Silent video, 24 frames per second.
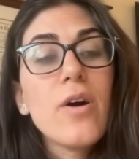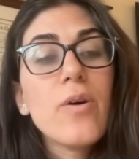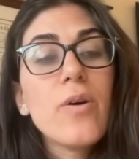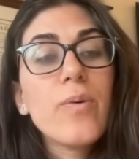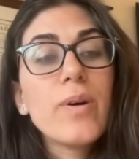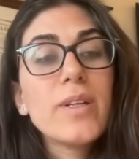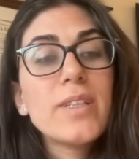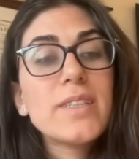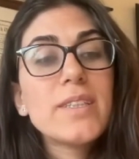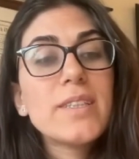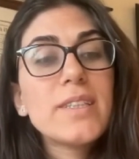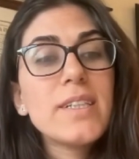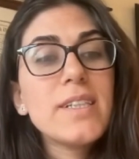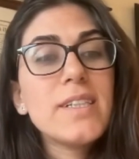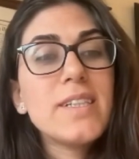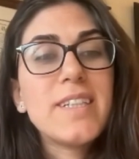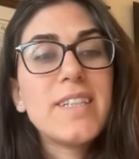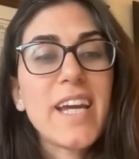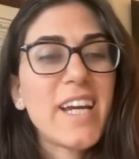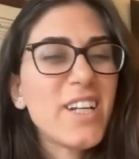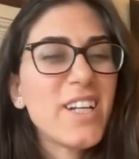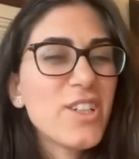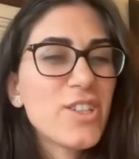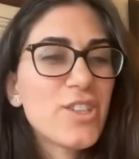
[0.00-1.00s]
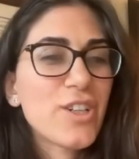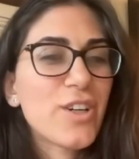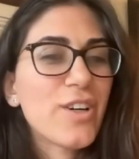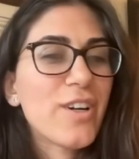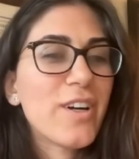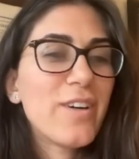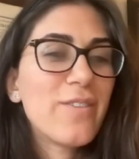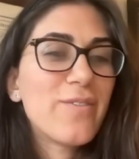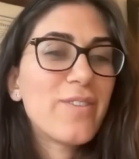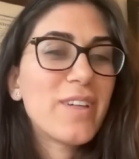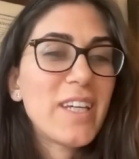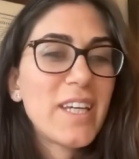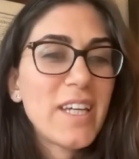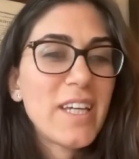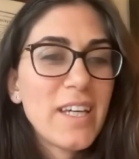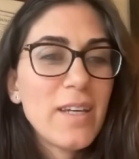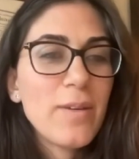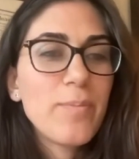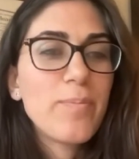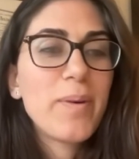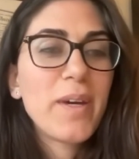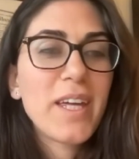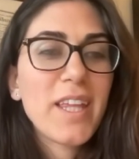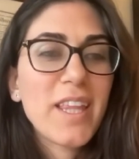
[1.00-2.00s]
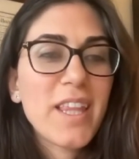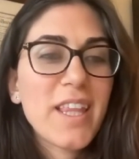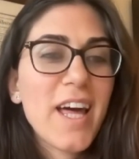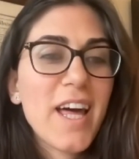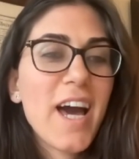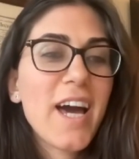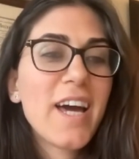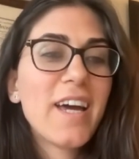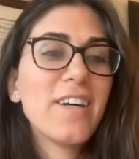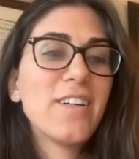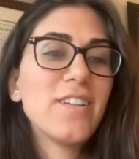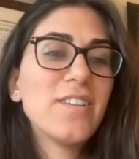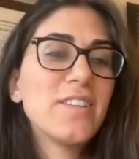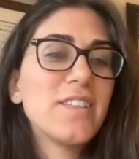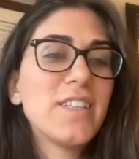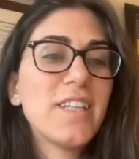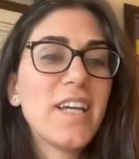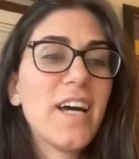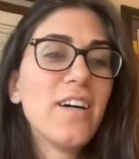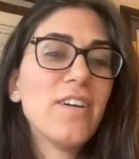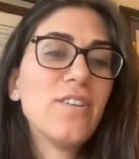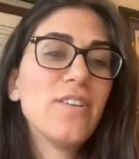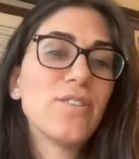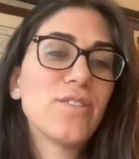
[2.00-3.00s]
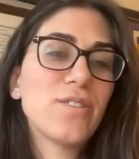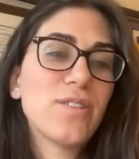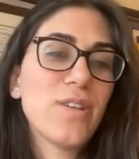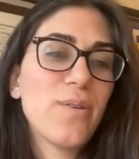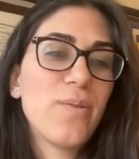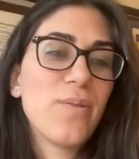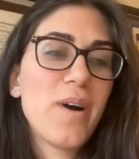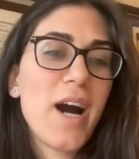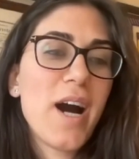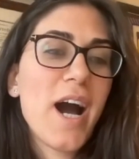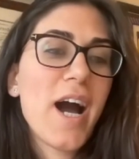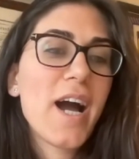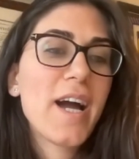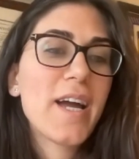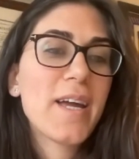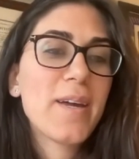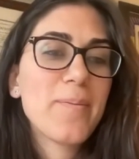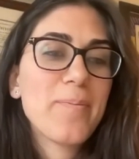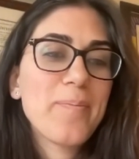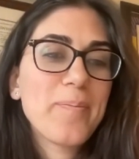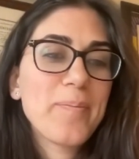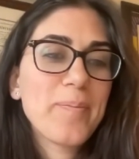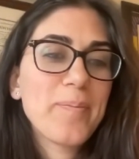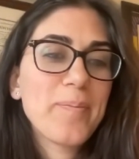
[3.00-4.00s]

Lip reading: What's the danger of keeping that LDL so high?